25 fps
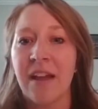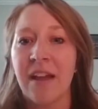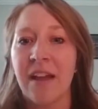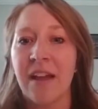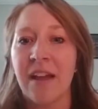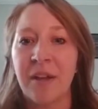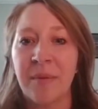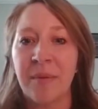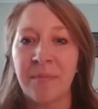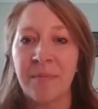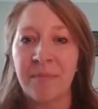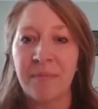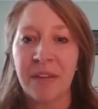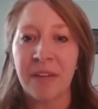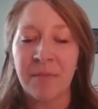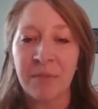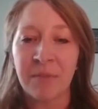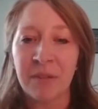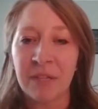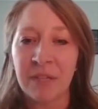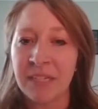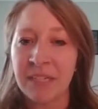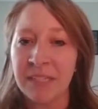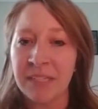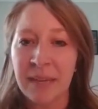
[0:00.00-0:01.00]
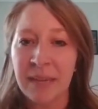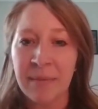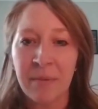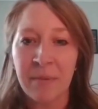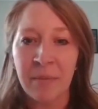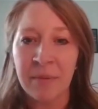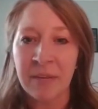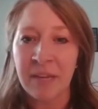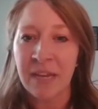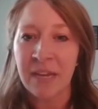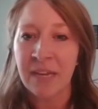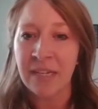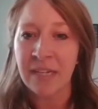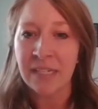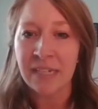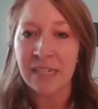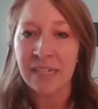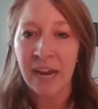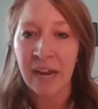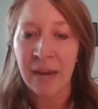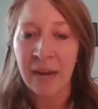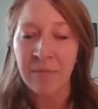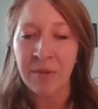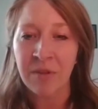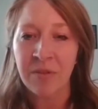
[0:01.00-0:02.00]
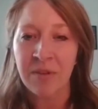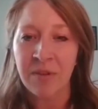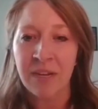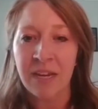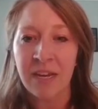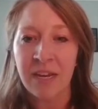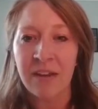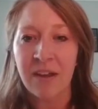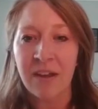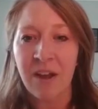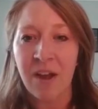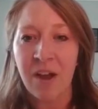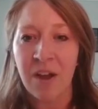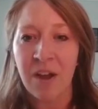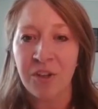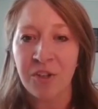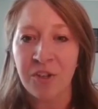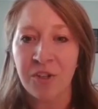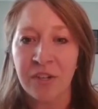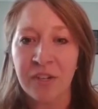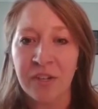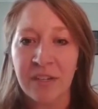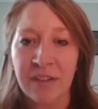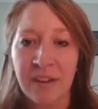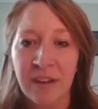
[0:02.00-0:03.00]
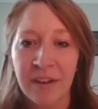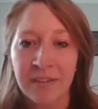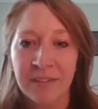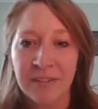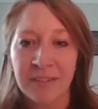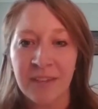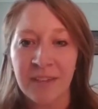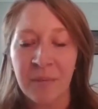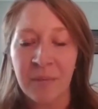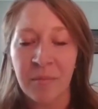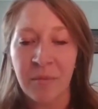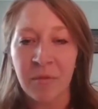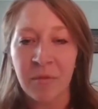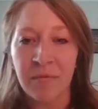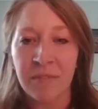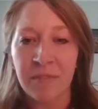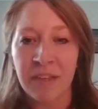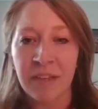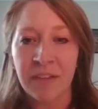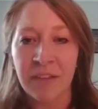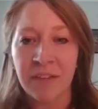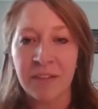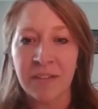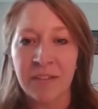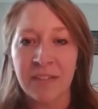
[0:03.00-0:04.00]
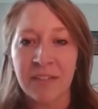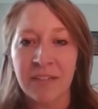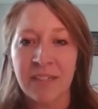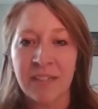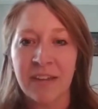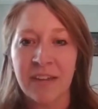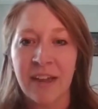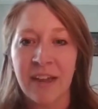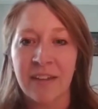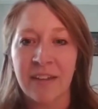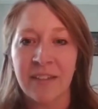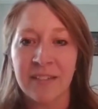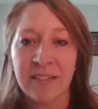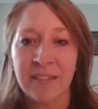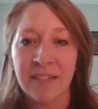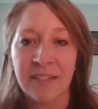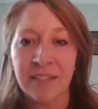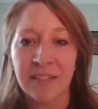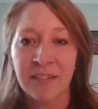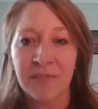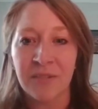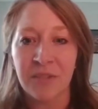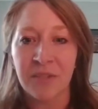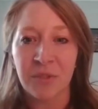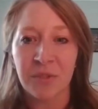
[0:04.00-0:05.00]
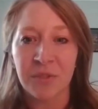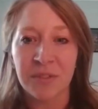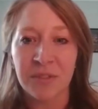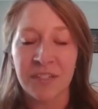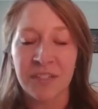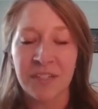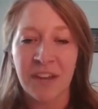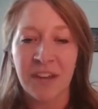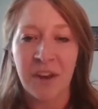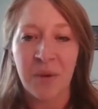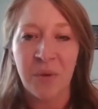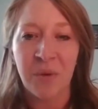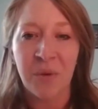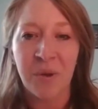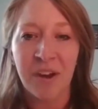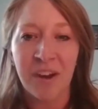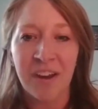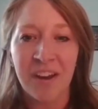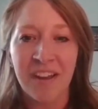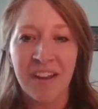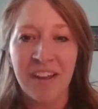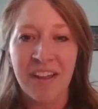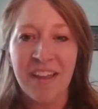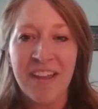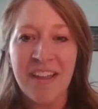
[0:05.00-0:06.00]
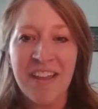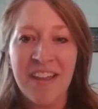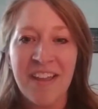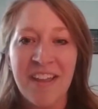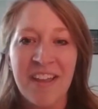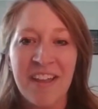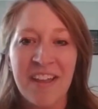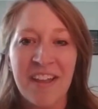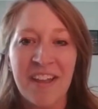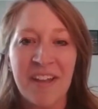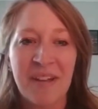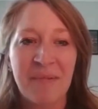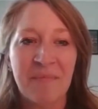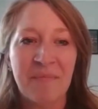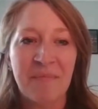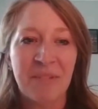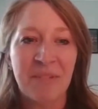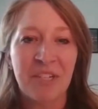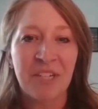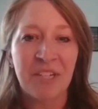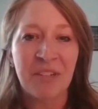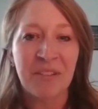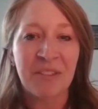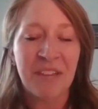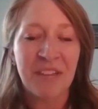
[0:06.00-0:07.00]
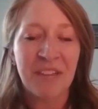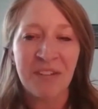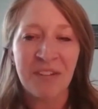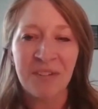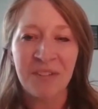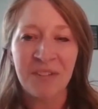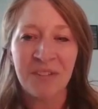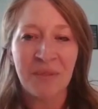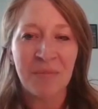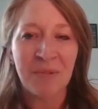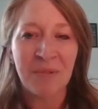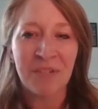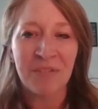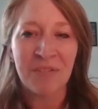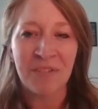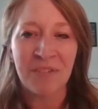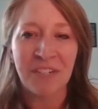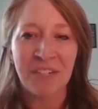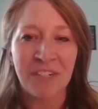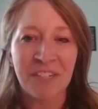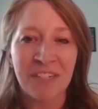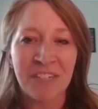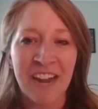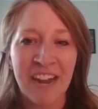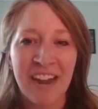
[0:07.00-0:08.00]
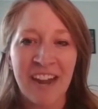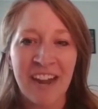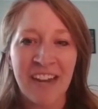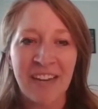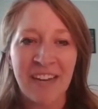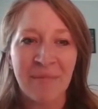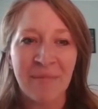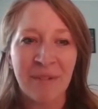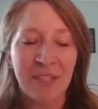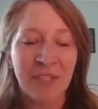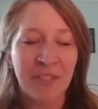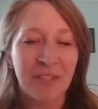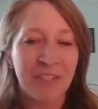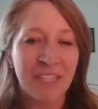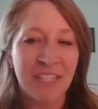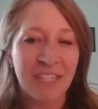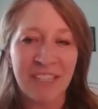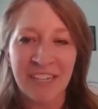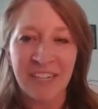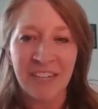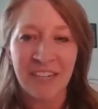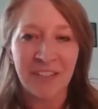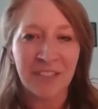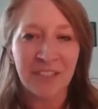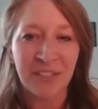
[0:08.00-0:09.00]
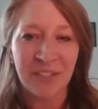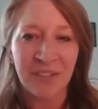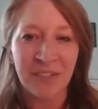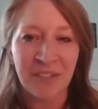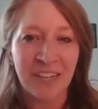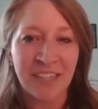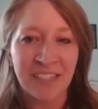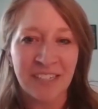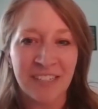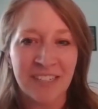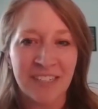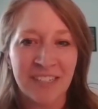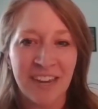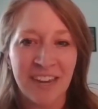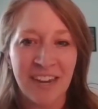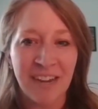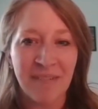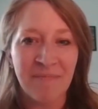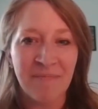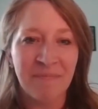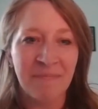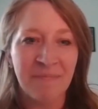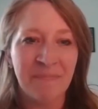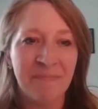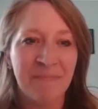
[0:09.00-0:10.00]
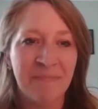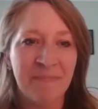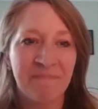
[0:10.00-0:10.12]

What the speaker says: And please email me anytime you need, audrey.stubblefield@dioceseoftulsa.org. Jill, thank you so much for your time. Is there anything else you'd like to say?